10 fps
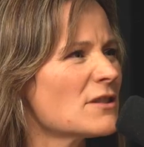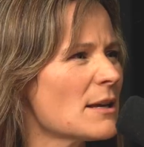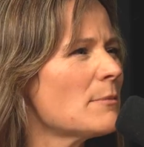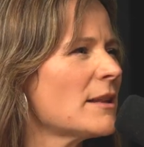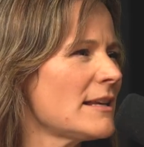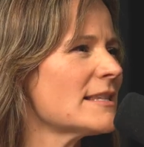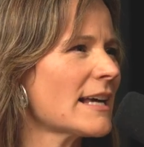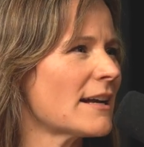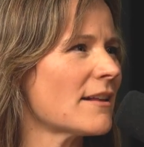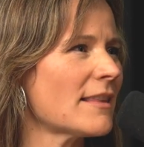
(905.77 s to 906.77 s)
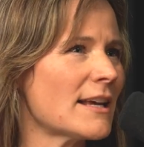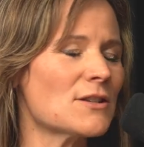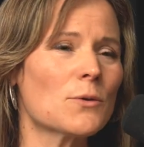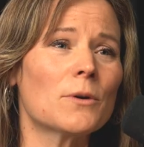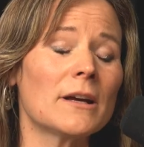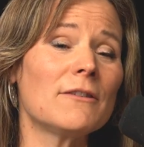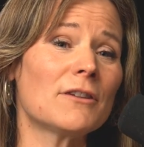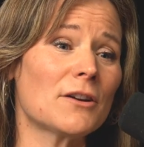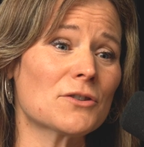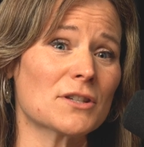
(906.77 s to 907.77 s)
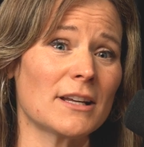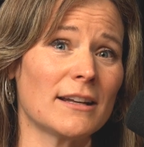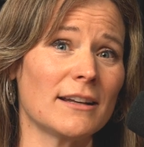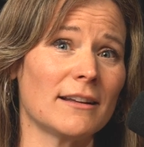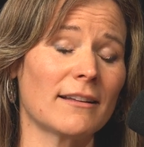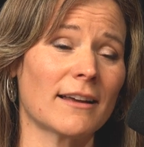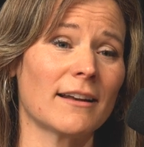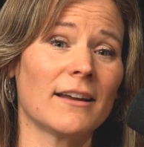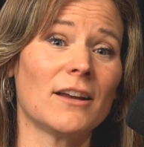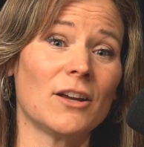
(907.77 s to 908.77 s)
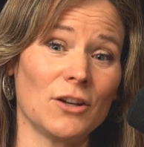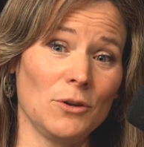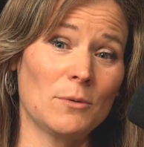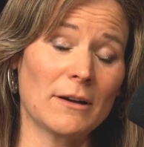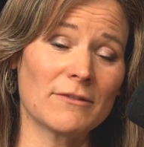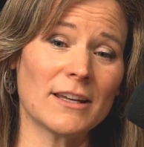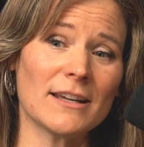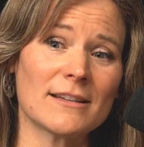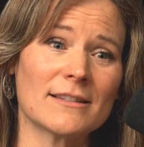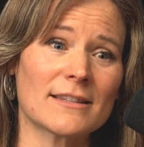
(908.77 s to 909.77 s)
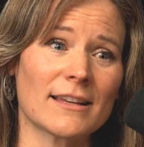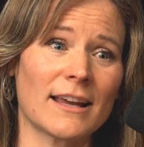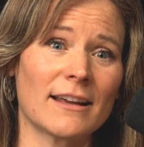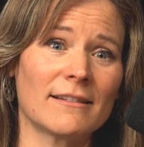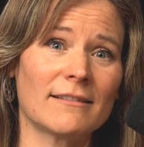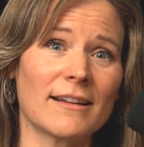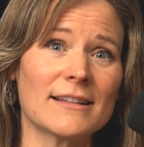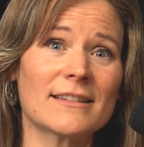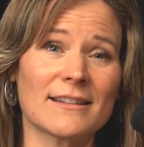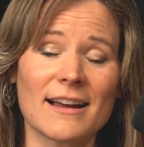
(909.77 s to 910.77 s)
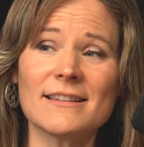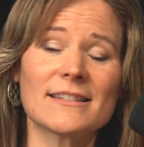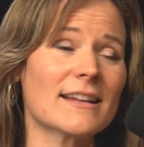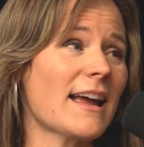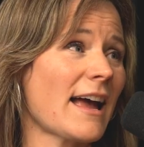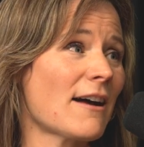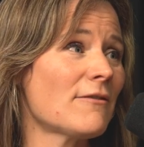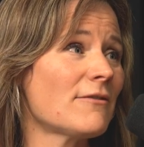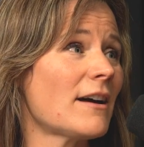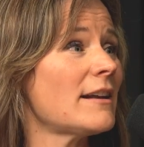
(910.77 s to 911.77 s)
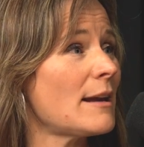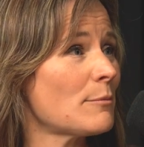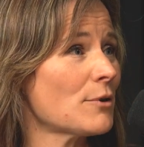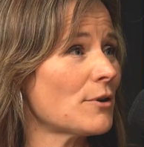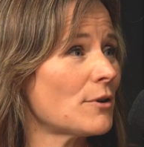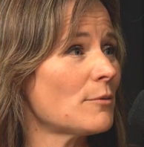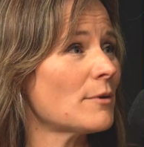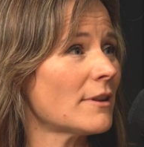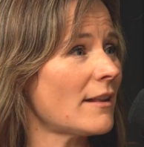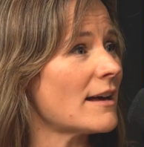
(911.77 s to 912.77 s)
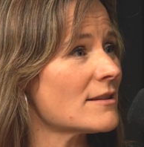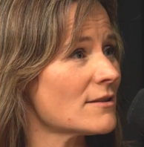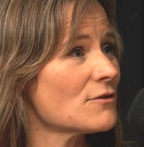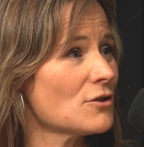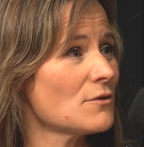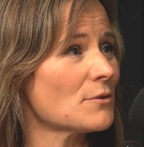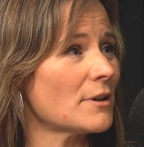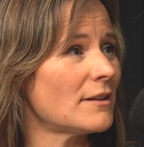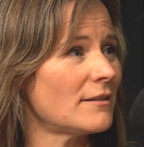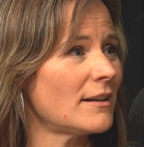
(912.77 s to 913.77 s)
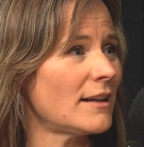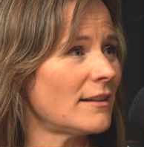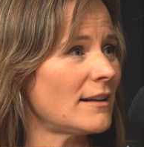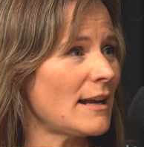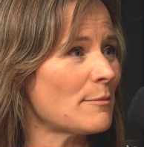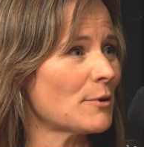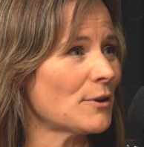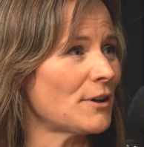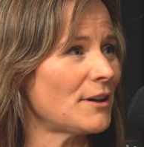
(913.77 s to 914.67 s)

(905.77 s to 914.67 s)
some of these kind of things, or even understanding that you have kids and it's nice to have a neighborhood with lots of children in the neighborhood.